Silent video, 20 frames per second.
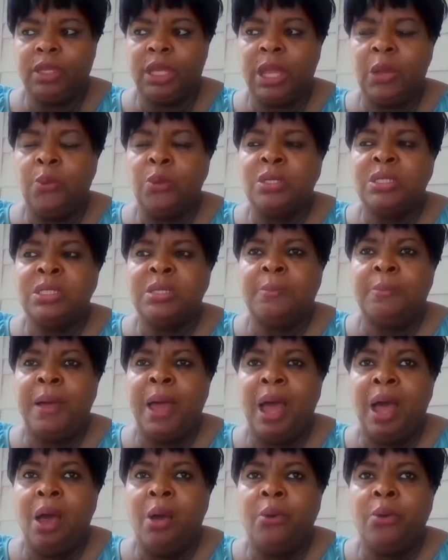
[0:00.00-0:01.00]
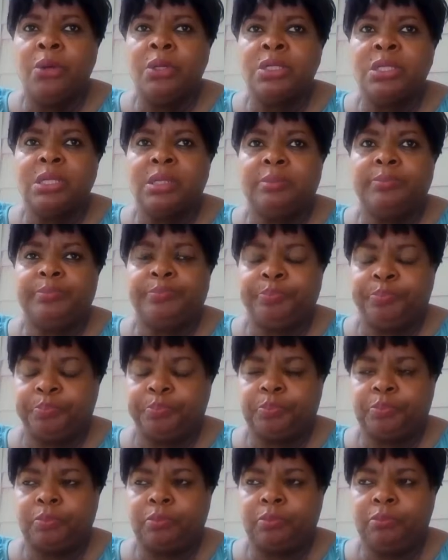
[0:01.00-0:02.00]
It was the powers,
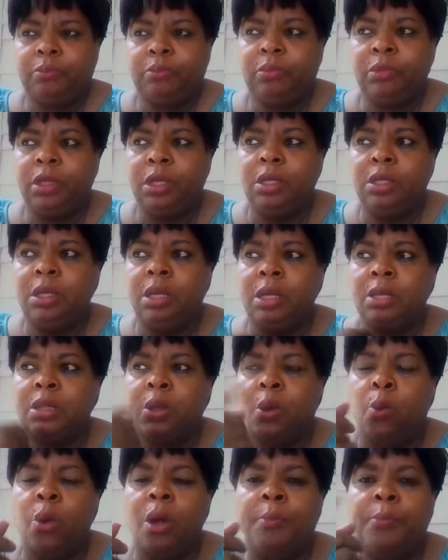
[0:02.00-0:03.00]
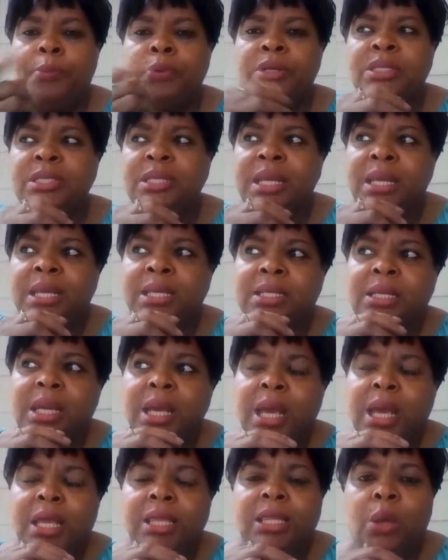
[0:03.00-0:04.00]
the 1%
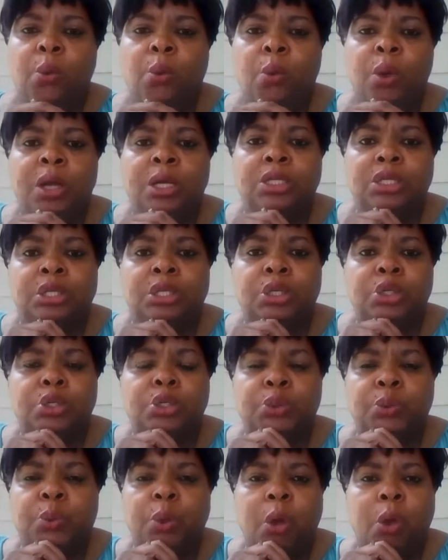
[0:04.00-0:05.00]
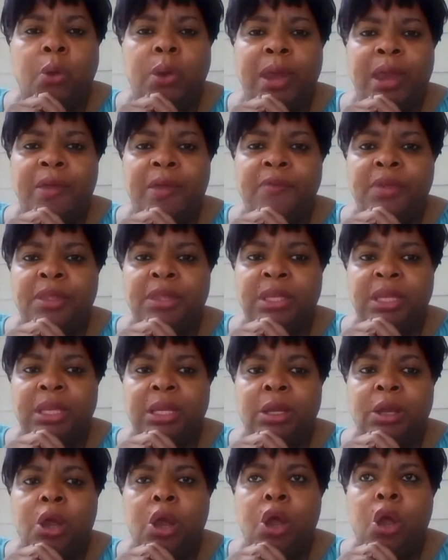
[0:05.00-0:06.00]
that wanted to control
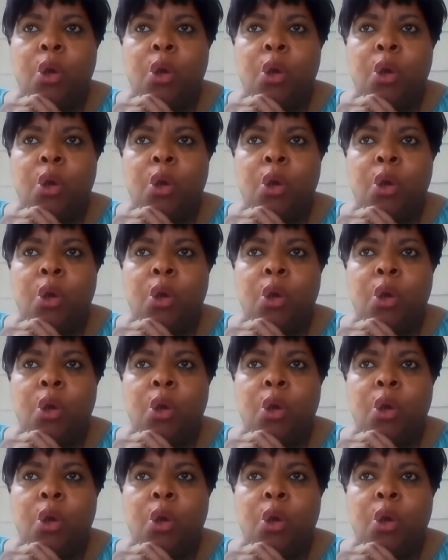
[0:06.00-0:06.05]
everything,